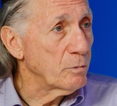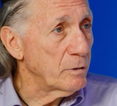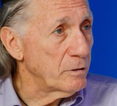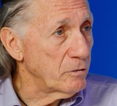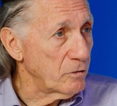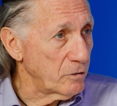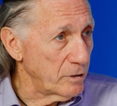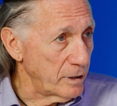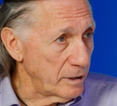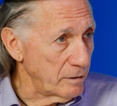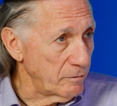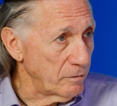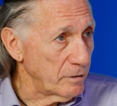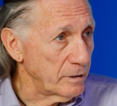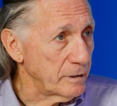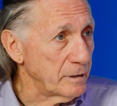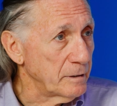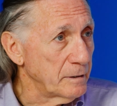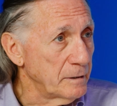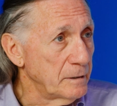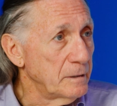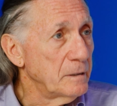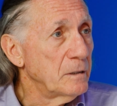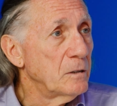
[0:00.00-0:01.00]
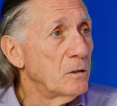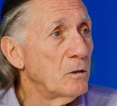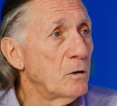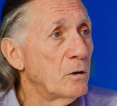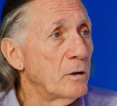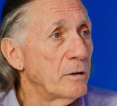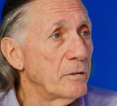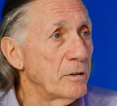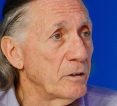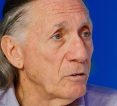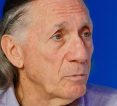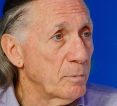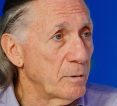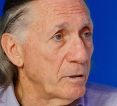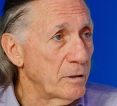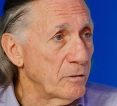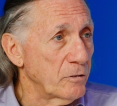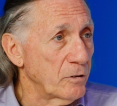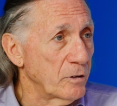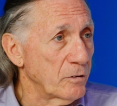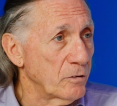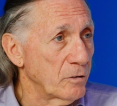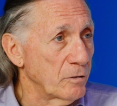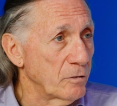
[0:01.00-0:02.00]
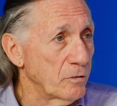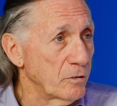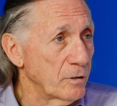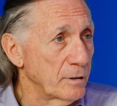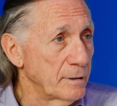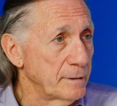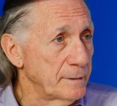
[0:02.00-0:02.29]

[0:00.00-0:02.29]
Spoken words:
runs natively on these processors.